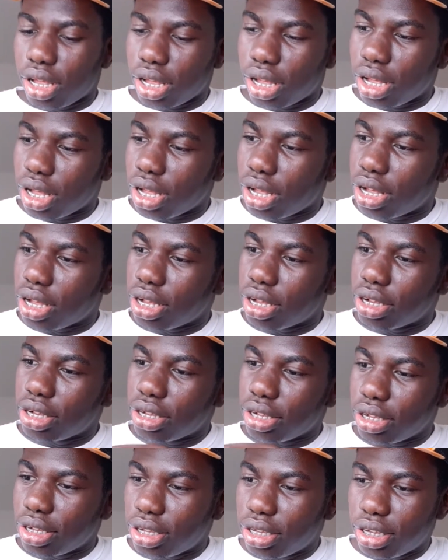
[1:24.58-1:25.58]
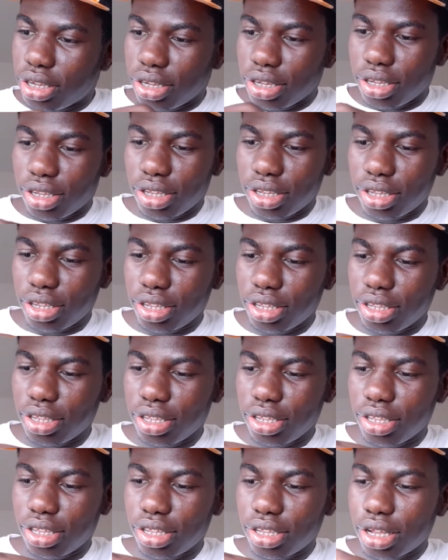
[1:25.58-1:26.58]
and
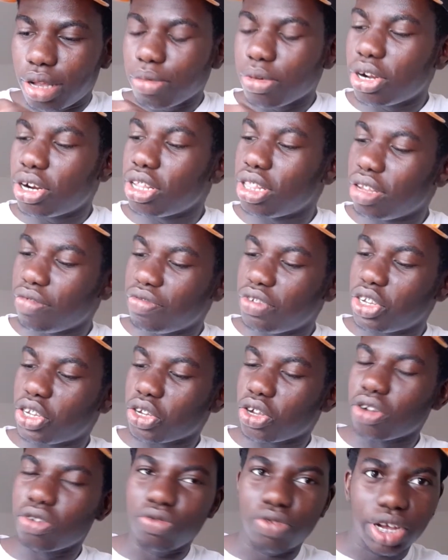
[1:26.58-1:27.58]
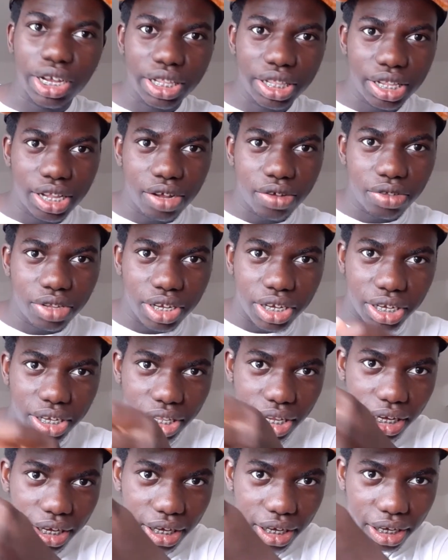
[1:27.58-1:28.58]
I'm gonna leave this on right now. There's
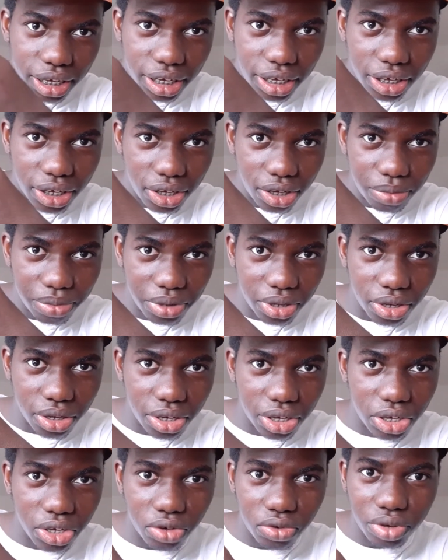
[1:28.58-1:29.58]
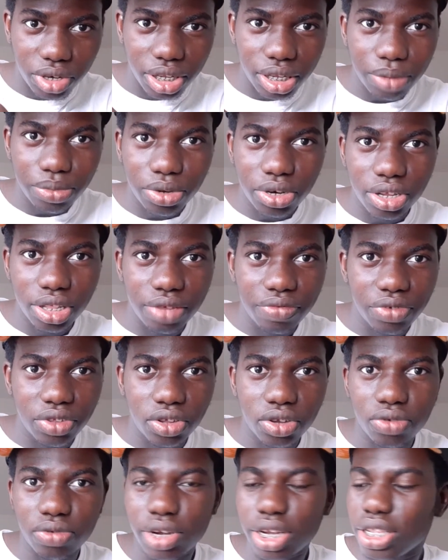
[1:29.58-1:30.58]
like something on the screen. I'm gonna leave it
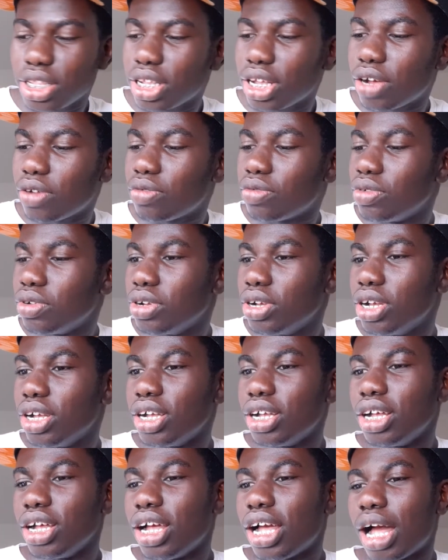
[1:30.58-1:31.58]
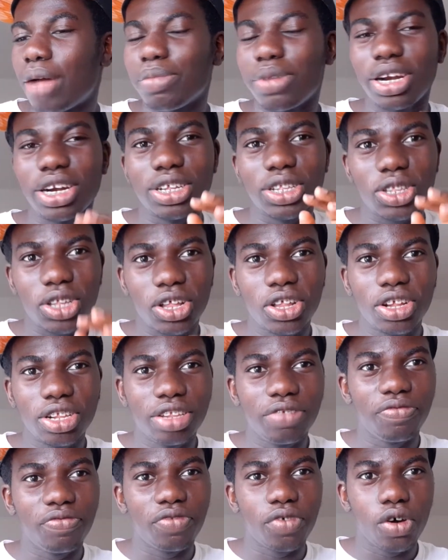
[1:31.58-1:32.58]
on right now. I'm gonna turn on
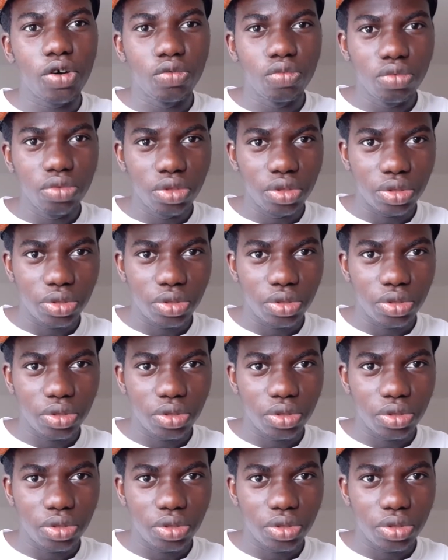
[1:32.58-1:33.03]
the phone.